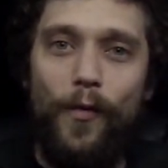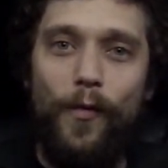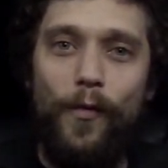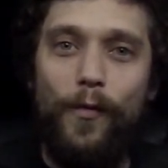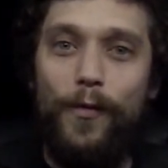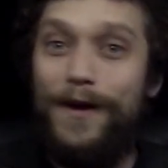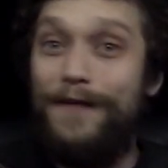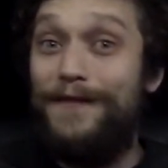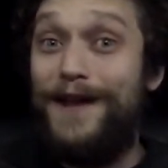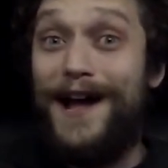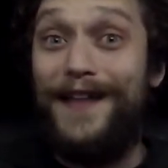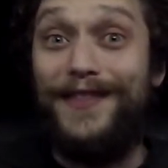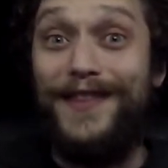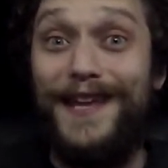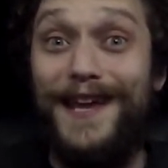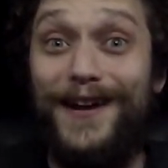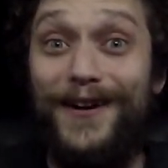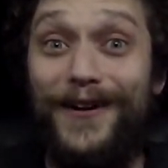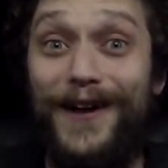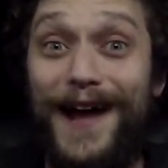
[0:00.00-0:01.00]
we've got
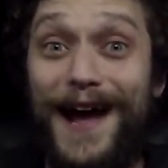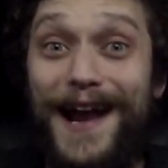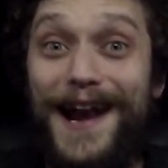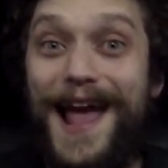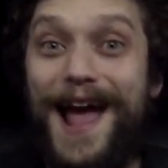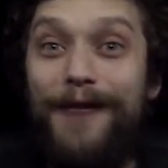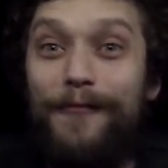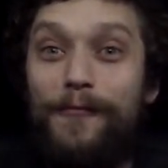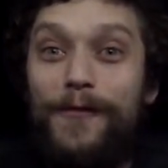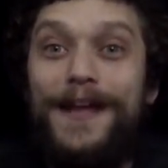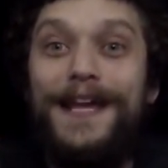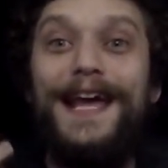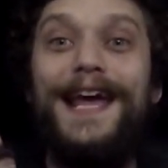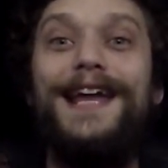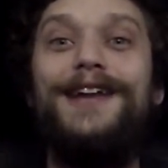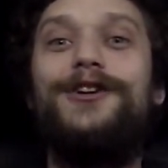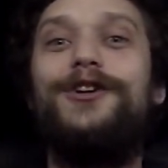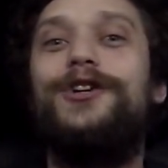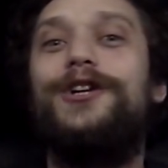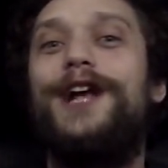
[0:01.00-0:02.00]
the internet, and we
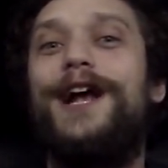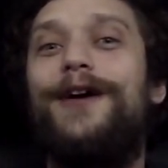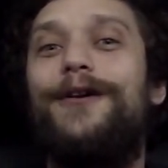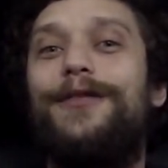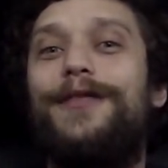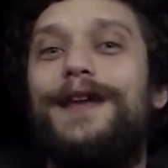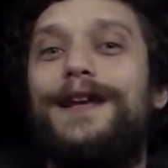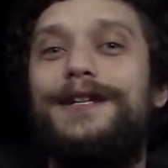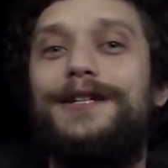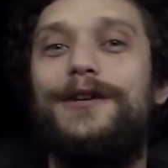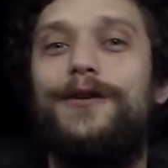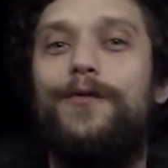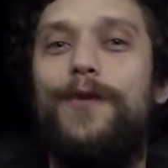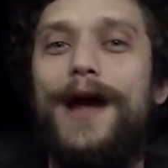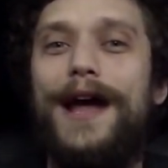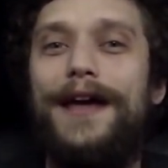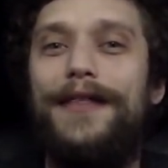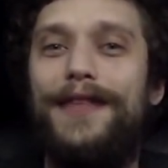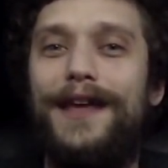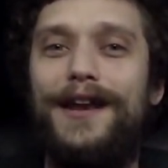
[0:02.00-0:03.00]
can share things in a
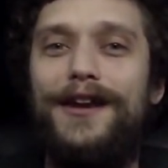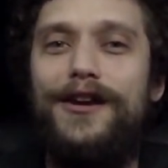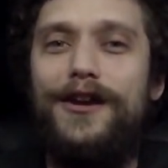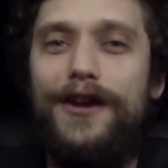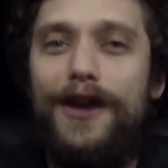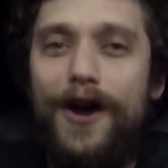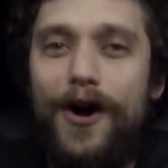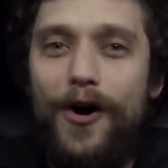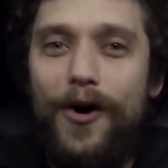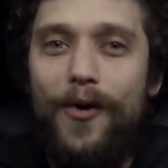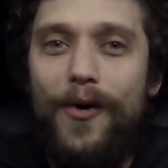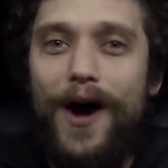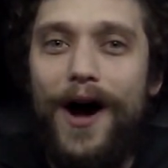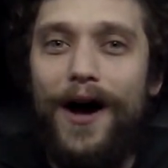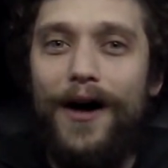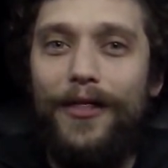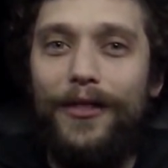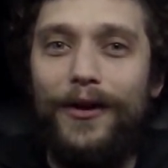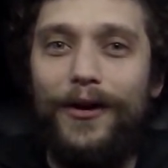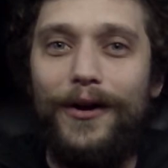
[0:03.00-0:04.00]
way that no
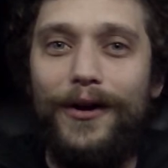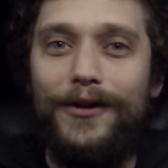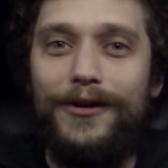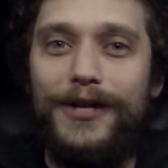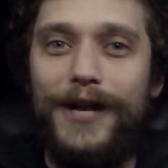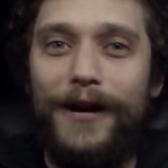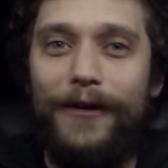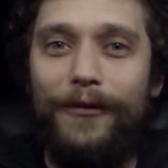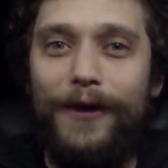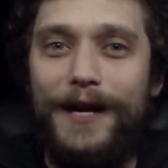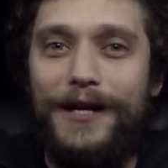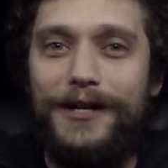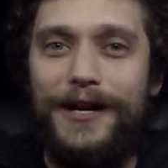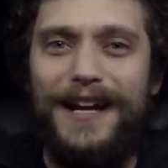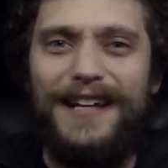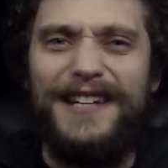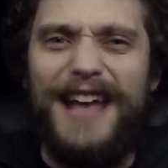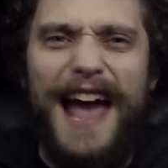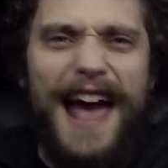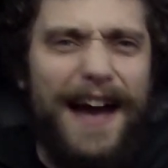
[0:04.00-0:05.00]
other generation
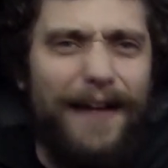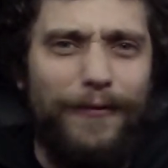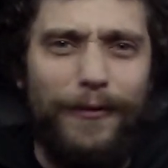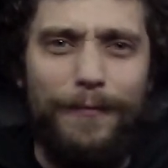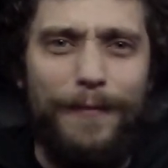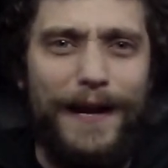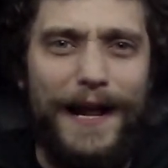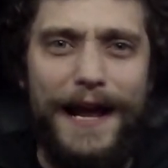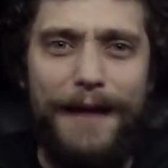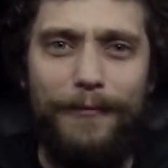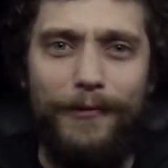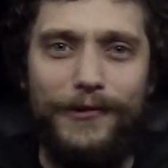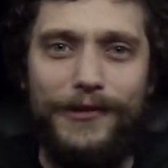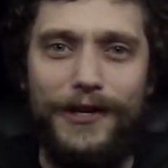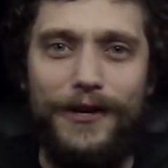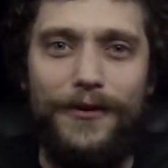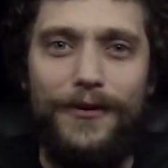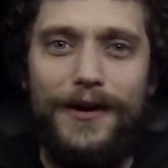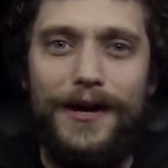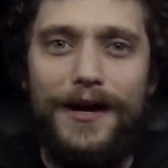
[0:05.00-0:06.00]
has ever been able
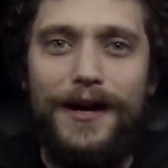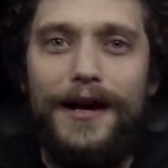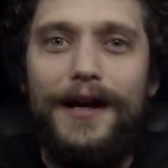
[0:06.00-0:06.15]
to.